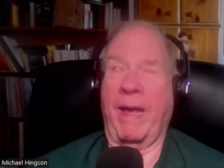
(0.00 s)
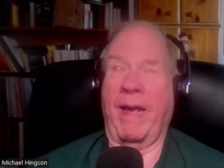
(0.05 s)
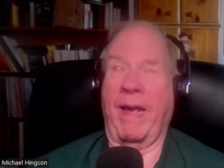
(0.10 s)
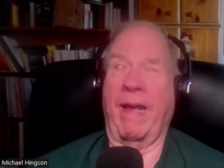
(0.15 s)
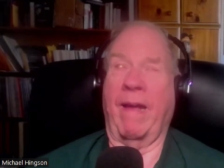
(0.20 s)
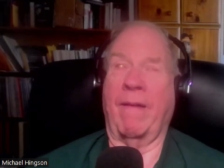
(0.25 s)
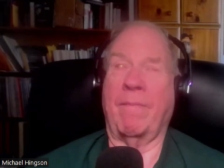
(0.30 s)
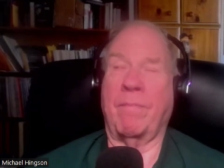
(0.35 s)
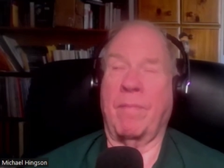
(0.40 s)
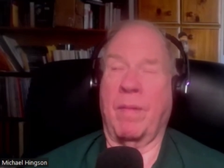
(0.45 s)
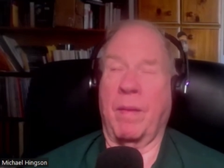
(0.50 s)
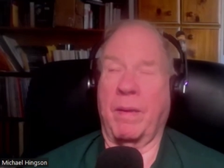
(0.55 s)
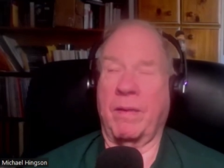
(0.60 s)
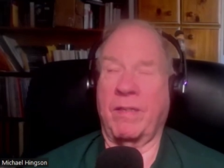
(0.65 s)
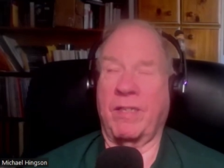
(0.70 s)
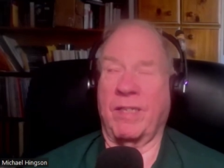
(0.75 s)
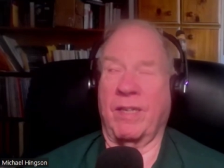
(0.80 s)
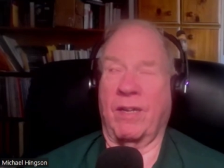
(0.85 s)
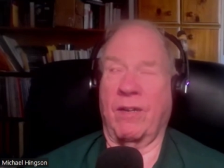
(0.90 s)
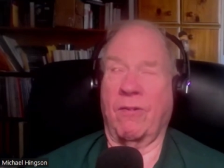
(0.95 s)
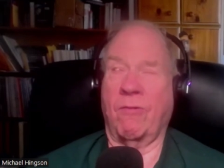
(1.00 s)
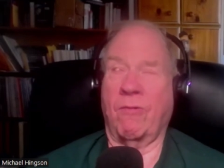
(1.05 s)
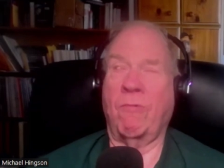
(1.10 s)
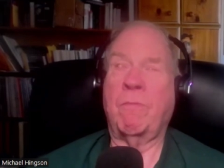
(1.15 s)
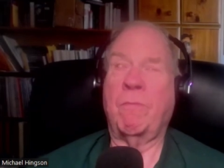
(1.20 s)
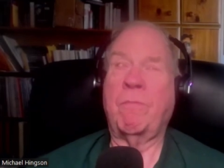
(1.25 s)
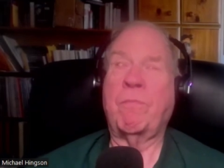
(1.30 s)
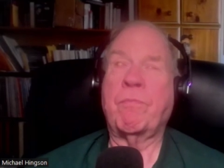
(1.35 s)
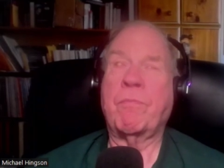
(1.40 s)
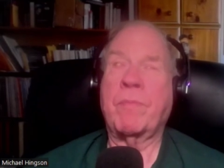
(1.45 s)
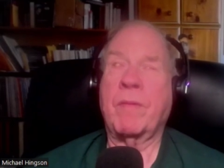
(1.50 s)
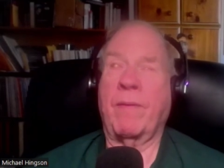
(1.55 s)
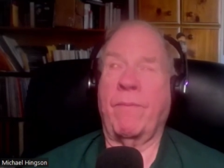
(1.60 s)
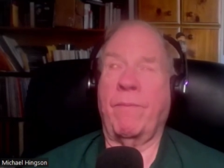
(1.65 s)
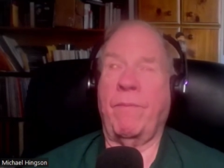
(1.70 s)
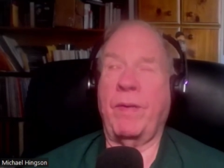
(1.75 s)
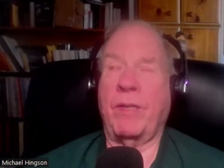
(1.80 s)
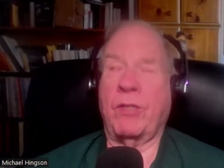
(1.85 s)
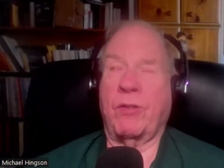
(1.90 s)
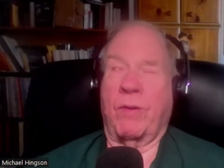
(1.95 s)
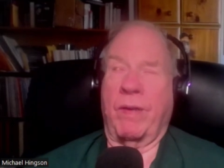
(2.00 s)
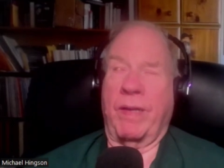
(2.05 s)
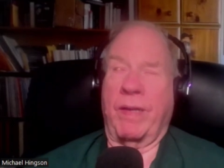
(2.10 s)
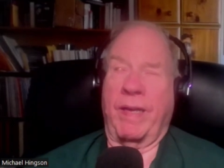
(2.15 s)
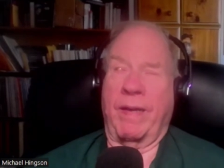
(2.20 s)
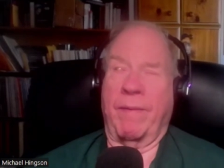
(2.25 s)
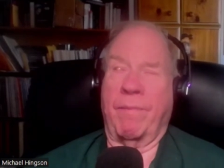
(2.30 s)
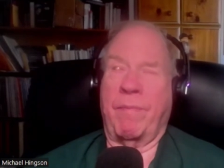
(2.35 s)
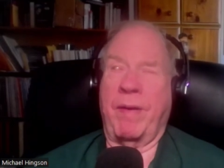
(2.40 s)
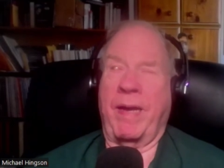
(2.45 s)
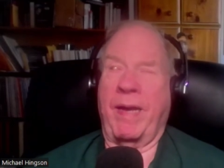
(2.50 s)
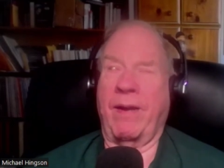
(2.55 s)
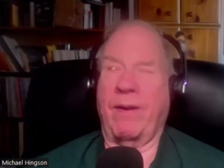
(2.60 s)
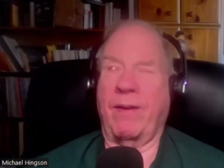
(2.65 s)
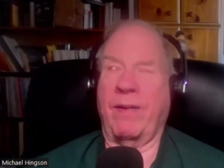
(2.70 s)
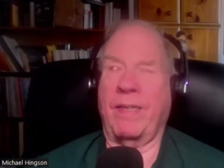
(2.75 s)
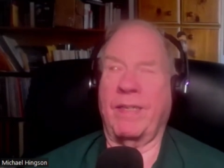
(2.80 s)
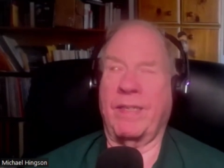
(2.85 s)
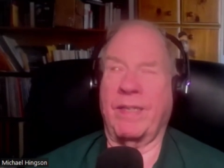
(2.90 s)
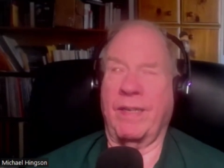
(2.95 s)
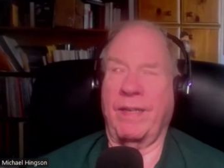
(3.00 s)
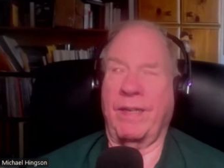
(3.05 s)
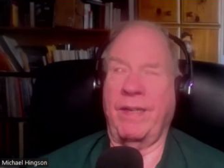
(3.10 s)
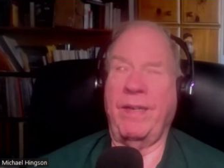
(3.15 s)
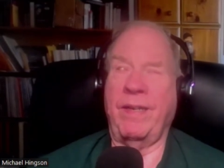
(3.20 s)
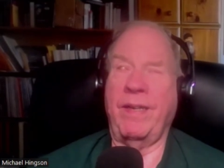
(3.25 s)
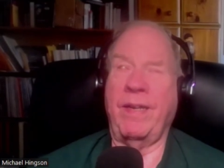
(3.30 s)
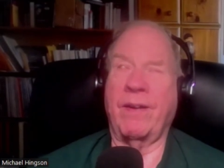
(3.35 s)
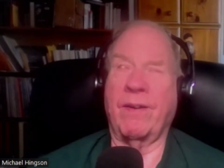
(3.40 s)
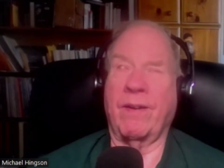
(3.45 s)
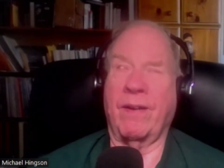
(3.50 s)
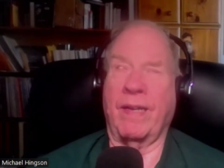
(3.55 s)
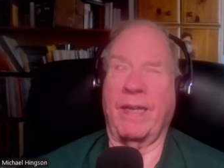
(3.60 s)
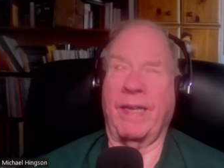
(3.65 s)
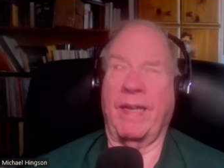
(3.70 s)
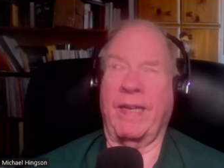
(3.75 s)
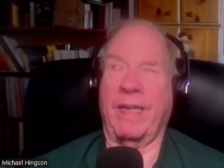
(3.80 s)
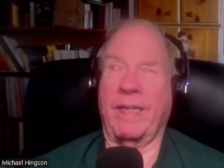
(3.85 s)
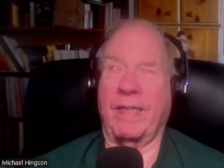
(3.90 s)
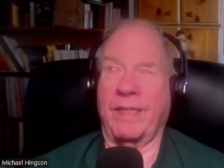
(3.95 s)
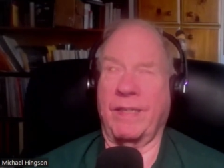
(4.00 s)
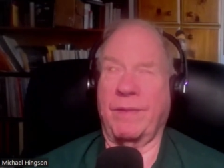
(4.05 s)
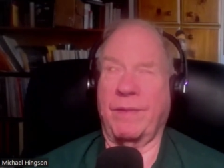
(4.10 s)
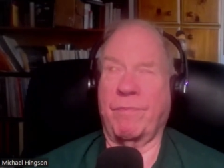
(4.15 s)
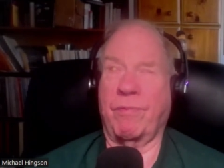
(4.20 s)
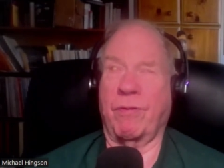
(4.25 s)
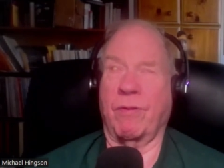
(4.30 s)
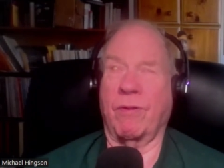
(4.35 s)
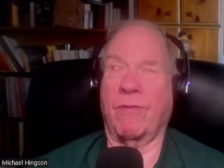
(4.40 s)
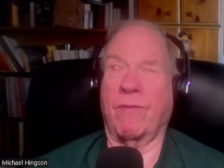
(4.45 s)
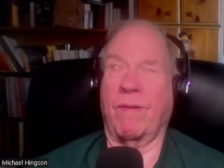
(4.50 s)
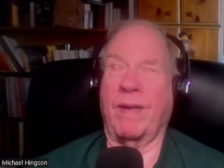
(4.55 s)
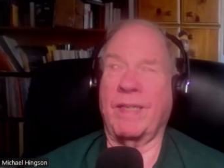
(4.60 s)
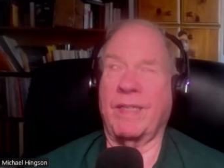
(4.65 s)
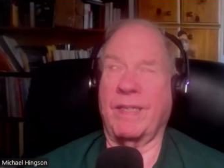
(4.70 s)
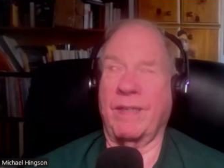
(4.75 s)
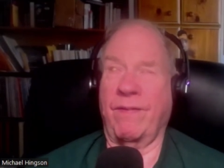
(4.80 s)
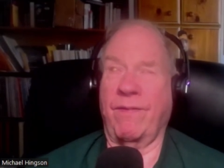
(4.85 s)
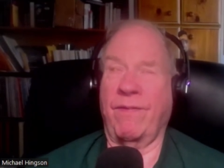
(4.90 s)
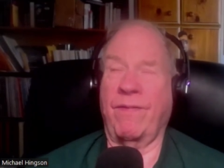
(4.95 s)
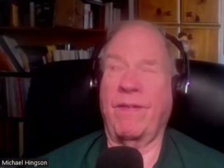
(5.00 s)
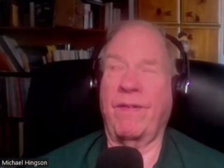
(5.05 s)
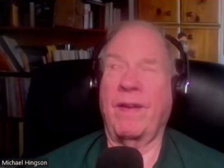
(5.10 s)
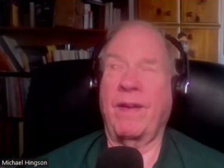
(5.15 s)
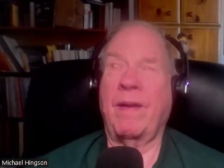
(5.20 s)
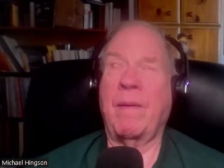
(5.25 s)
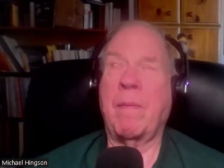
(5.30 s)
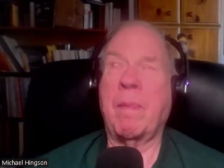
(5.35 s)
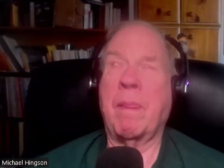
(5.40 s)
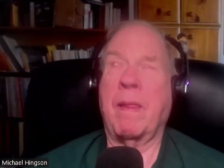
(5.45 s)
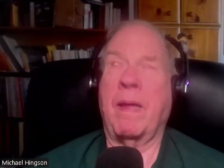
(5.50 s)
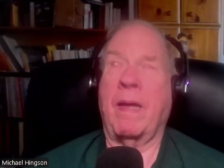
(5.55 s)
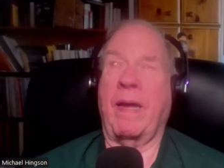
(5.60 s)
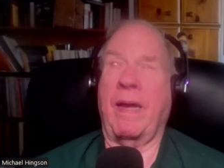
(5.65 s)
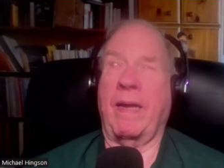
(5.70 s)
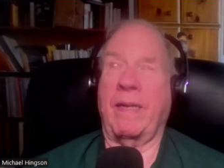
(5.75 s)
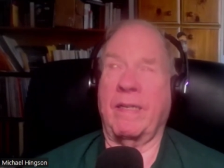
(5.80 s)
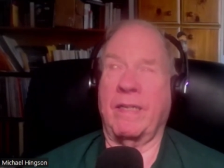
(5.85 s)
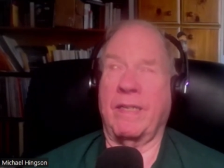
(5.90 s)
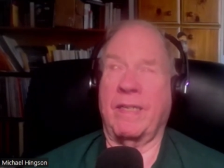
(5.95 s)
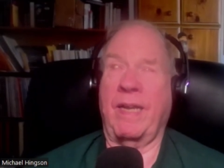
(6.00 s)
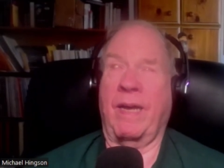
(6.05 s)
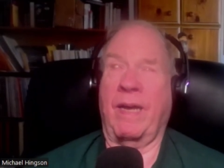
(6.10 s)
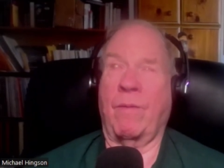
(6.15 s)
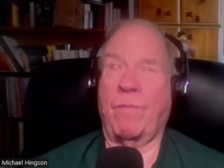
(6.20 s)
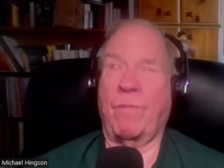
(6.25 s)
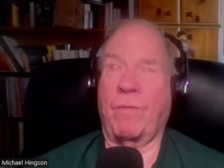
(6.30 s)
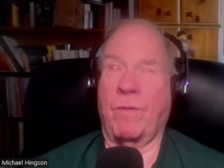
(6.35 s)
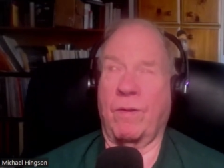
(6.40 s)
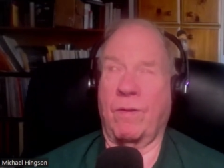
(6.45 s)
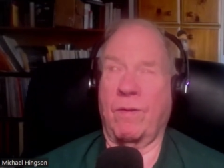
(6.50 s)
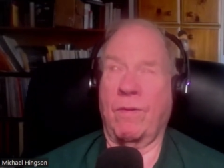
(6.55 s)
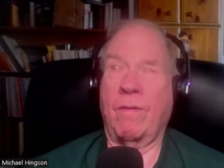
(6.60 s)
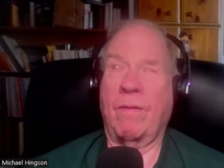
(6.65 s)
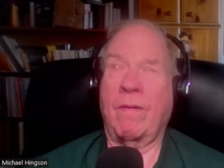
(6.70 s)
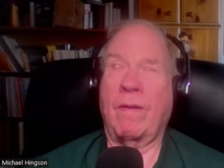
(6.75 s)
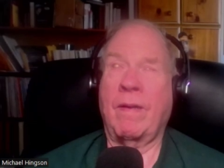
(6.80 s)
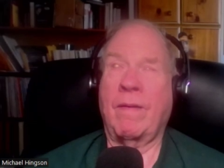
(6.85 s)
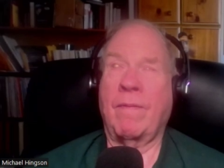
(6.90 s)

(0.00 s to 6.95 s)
and so visually impaired isn't nearly as progressive and as helpful